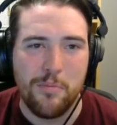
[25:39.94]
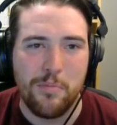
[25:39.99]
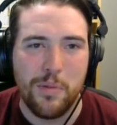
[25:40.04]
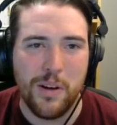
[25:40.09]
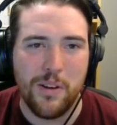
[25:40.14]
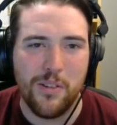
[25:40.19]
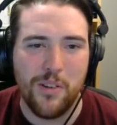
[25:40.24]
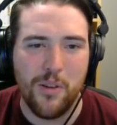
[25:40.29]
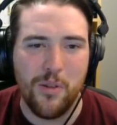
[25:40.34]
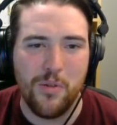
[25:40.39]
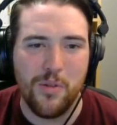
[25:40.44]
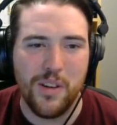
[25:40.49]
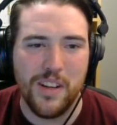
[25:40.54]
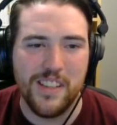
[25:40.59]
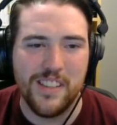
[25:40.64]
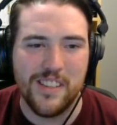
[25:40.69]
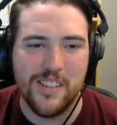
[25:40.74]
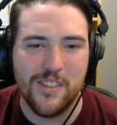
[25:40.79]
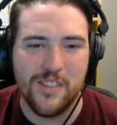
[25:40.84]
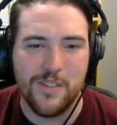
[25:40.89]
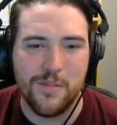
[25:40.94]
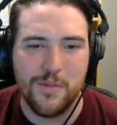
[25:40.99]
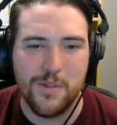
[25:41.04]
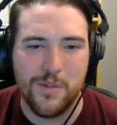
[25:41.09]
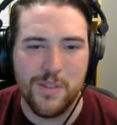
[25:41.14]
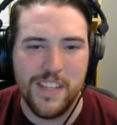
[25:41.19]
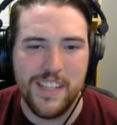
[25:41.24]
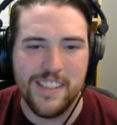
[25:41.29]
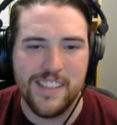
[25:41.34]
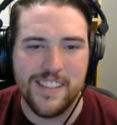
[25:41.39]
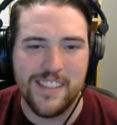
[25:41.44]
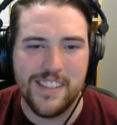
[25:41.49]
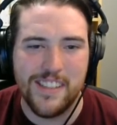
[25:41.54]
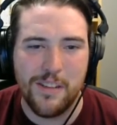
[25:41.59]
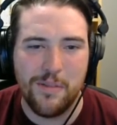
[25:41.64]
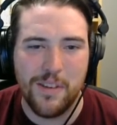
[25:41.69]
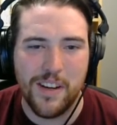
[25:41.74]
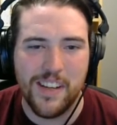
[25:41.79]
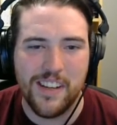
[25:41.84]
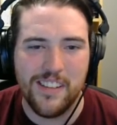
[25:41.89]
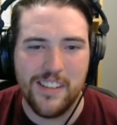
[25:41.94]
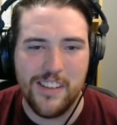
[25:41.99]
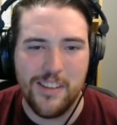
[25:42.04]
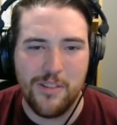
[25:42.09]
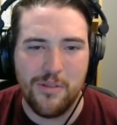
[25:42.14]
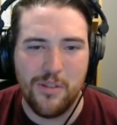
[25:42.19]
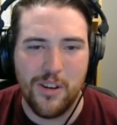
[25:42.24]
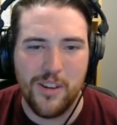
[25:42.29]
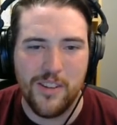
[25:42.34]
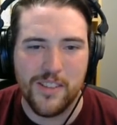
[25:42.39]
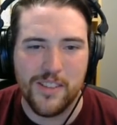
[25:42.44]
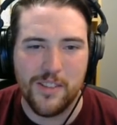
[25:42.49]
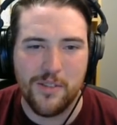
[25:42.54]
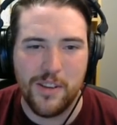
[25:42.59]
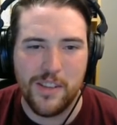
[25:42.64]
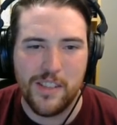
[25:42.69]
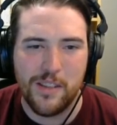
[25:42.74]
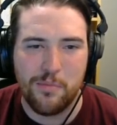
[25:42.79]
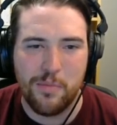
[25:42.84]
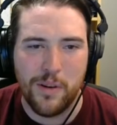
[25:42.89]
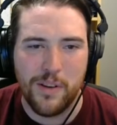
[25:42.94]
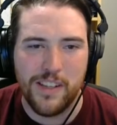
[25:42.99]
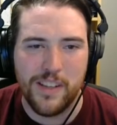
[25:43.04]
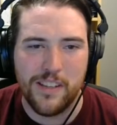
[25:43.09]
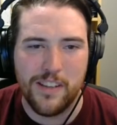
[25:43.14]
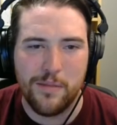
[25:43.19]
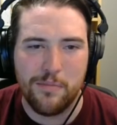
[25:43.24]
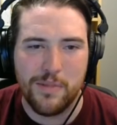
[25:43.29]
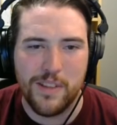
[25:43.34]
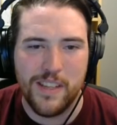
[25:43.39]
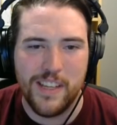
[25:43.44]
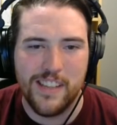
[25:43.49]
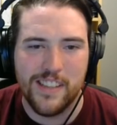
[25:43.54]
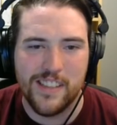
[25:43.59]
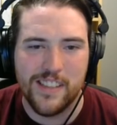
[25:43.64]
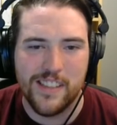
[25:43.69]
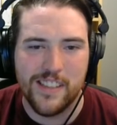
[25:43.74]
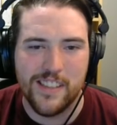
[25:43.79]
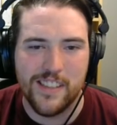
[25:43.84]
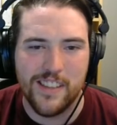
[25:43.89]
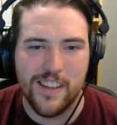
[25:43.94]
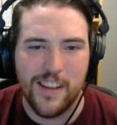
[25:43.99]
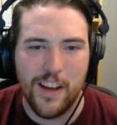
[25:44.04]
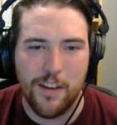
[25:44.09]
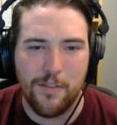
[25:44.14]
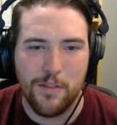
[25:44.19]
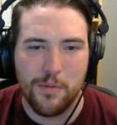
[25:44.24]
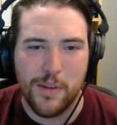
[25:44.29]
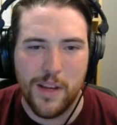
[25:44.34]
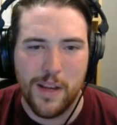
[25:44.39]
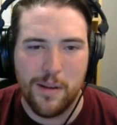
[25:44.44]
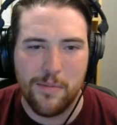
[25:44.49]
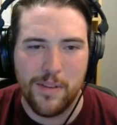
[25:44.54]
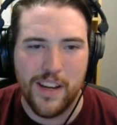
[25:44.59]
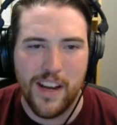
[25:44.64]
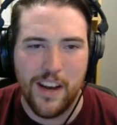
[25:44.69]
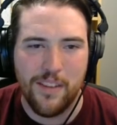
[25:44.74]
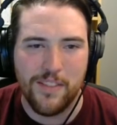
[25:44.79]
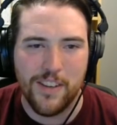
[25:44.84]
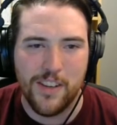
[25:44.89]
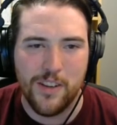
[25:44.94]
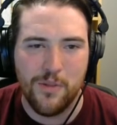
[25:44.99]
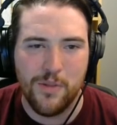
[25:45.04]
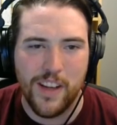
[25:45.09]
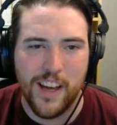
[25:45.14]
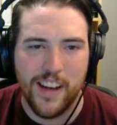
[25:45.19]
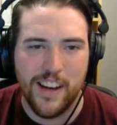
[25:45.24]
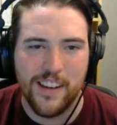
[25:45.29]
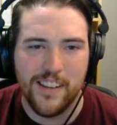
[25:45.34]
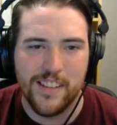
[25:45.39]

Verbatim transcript: But I'll go in search of trees and see what I can do. Also, I should probably clip these just because inevitably I'm going to have to do that.